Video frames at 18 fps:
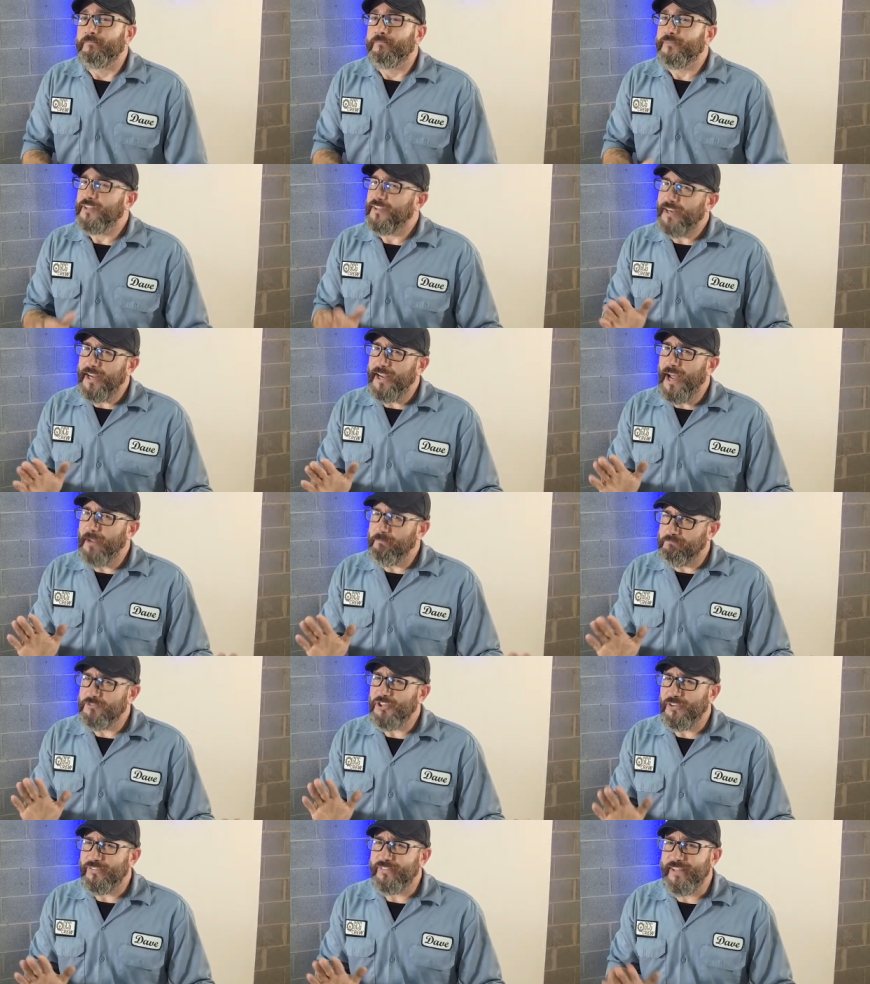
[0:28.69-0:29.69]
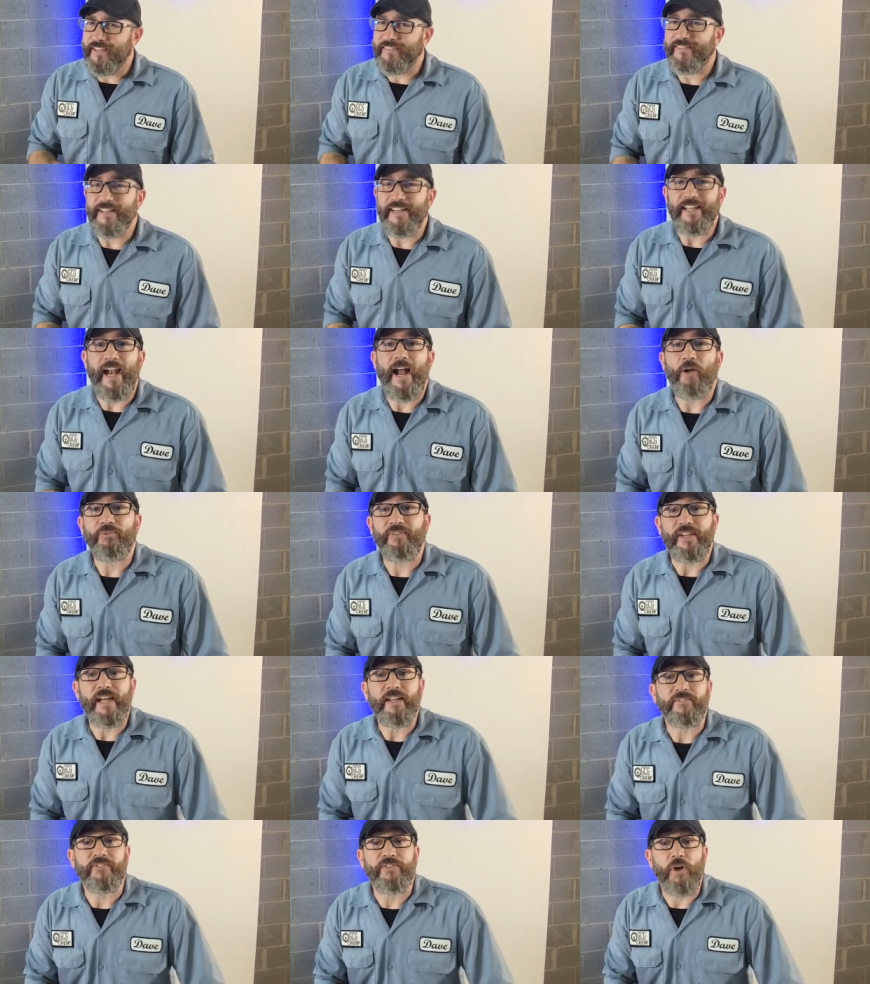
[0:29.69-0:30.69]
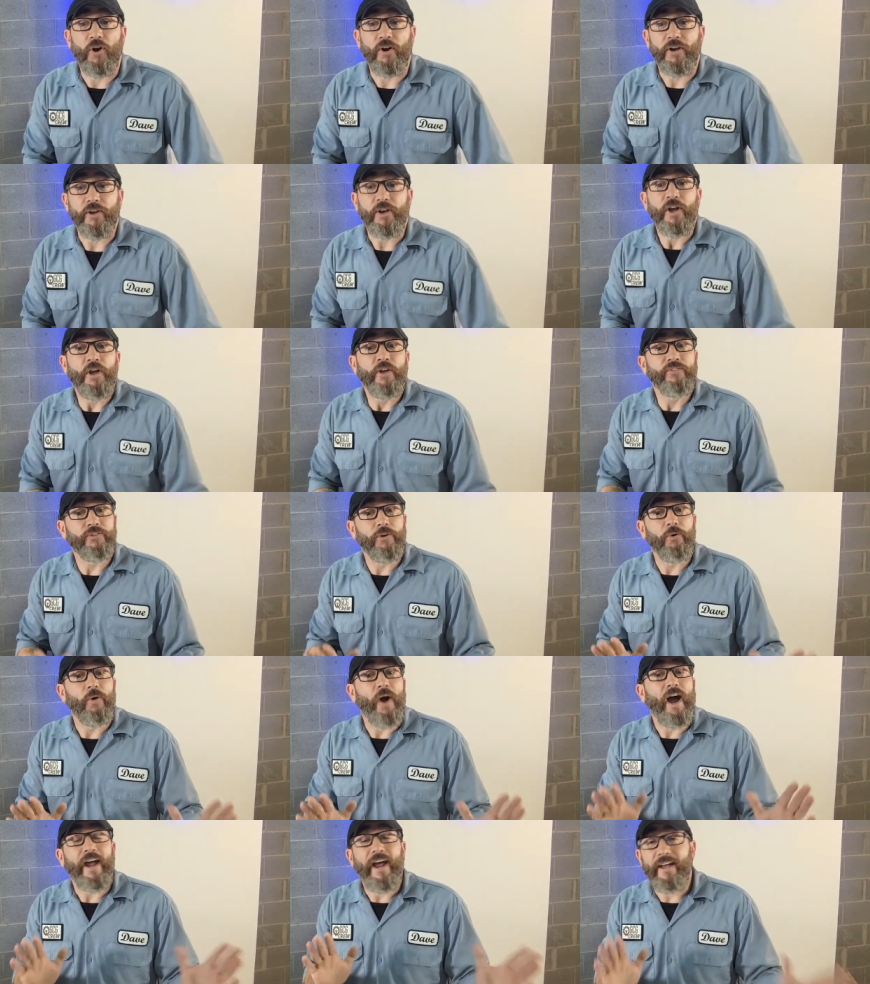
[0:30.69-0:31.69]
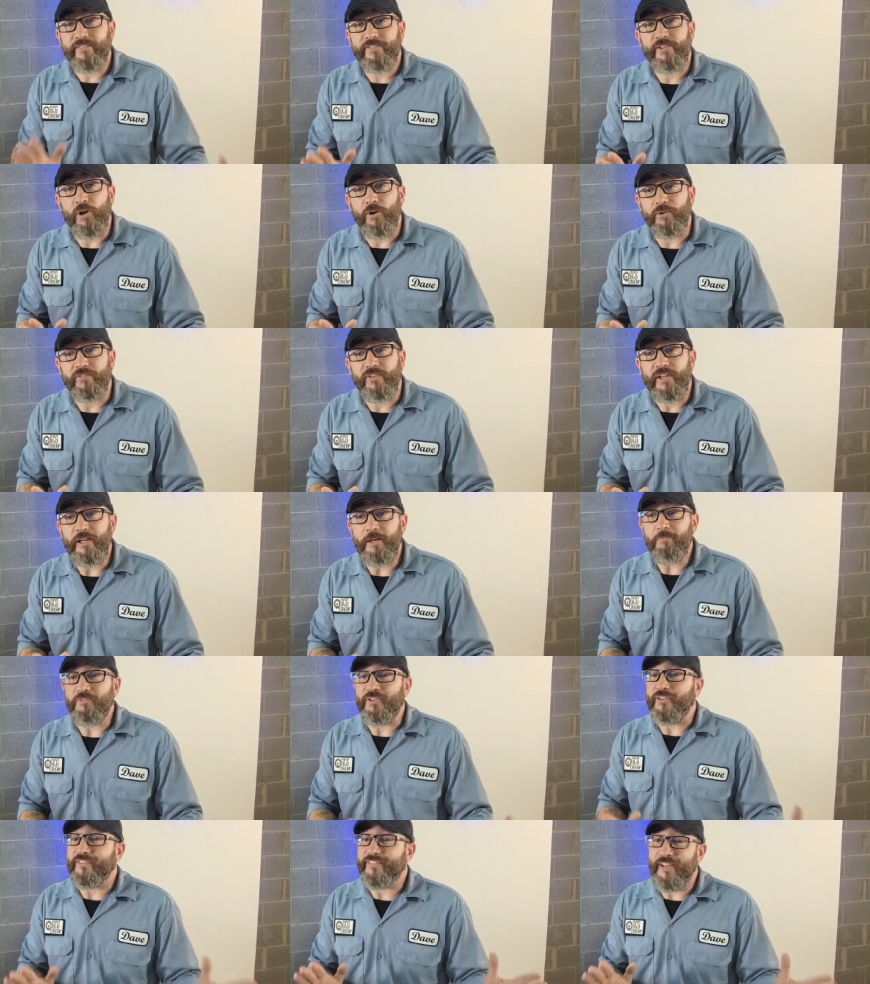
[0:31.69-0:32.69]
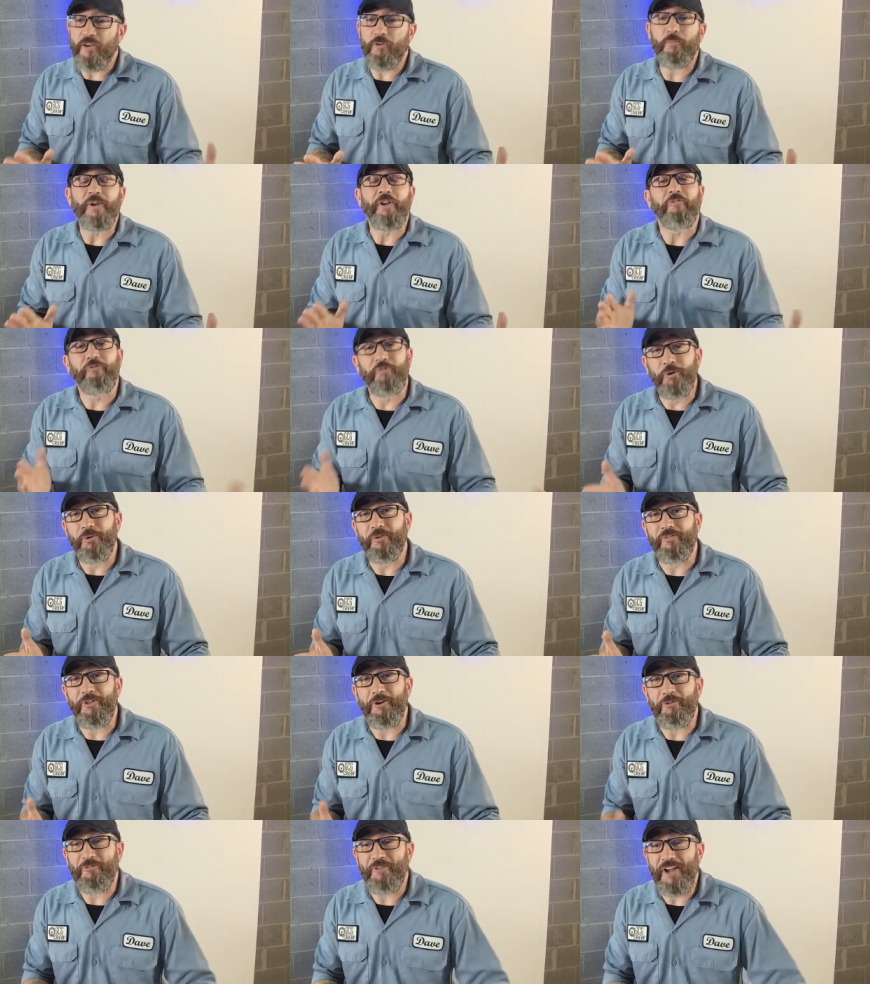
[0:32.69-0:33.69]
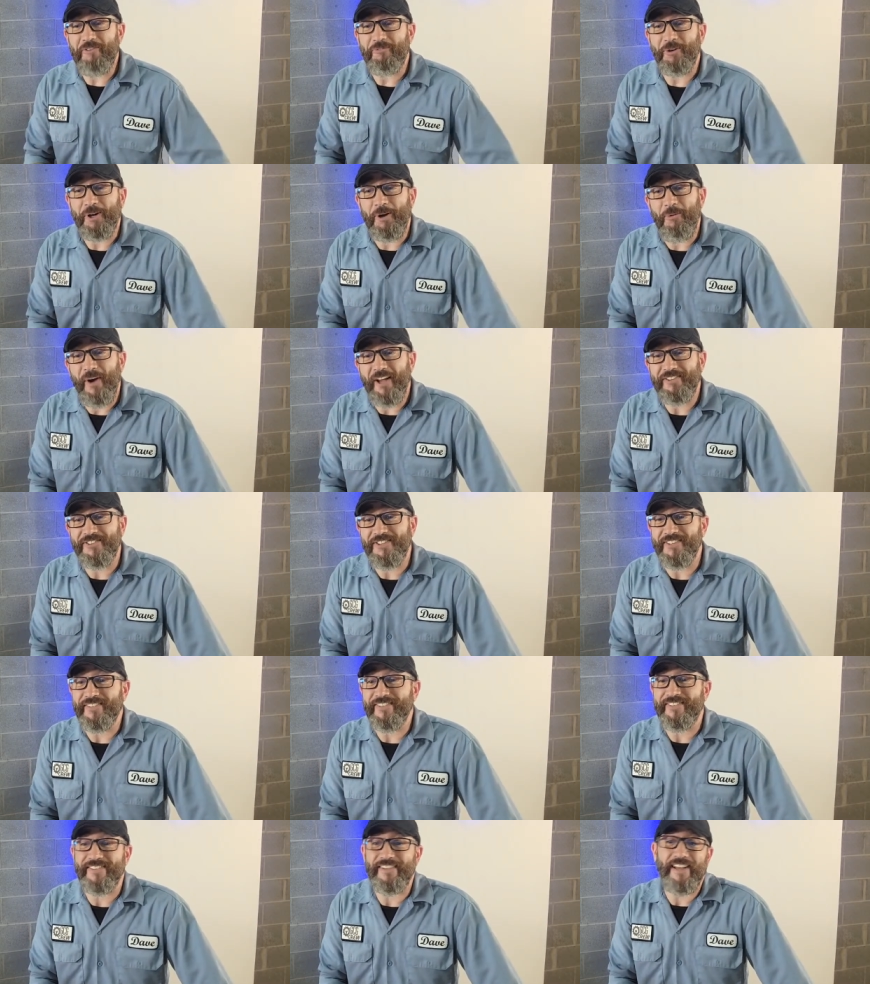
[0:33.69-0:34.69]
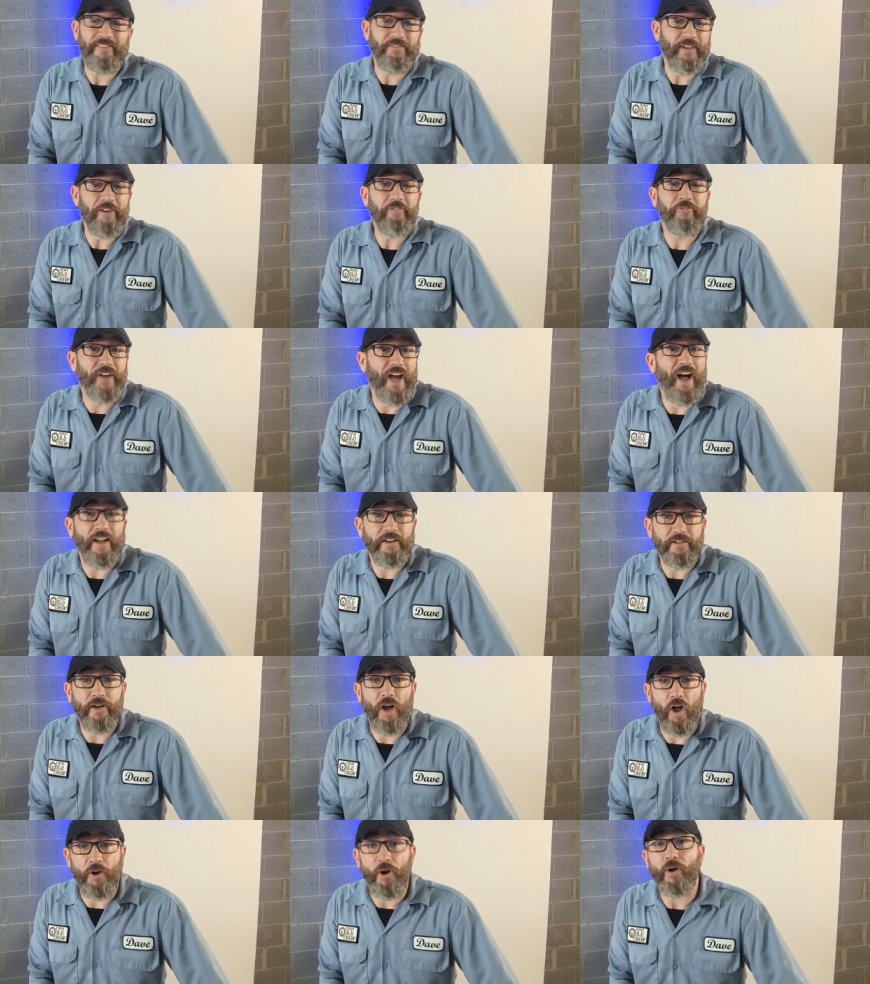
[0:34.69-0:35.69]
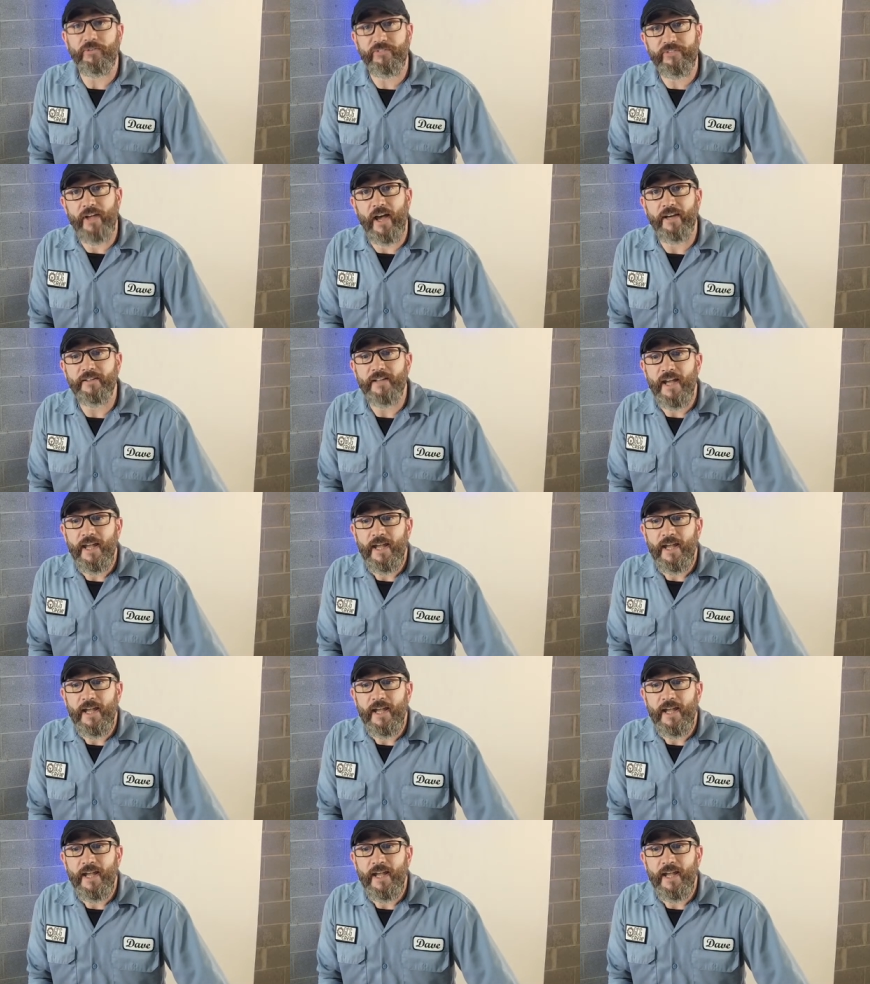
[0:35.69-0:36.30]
Today I'm just testing it out to get started, so I asked our team to send me a few of their favorite questions that they've gotten on our site